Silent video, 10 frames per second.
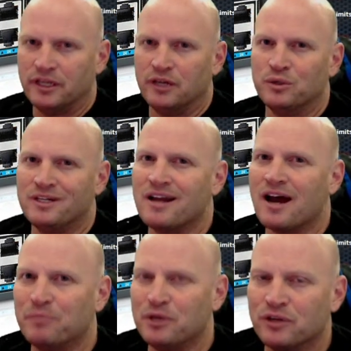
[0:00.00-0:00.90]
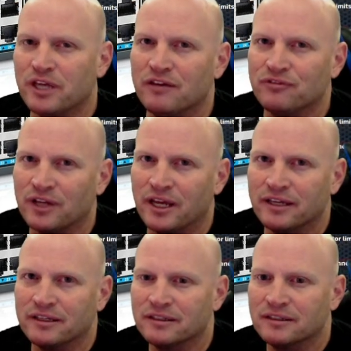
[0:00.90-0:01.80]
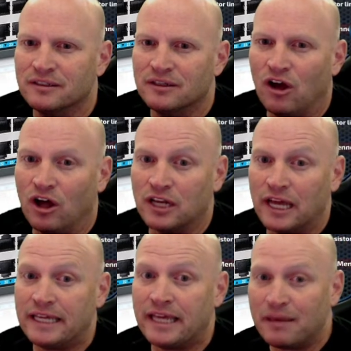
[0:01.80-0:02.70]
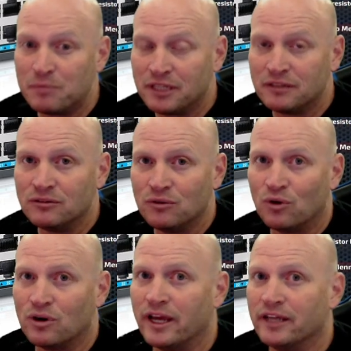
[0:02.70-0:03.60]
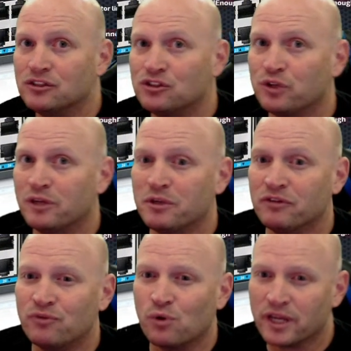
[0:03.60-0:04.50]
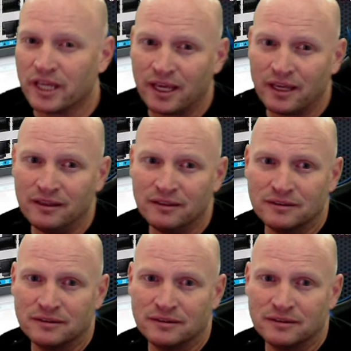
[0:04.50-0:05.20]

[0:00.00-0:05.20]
It would not be okay for like online gaming or like streaming 4K.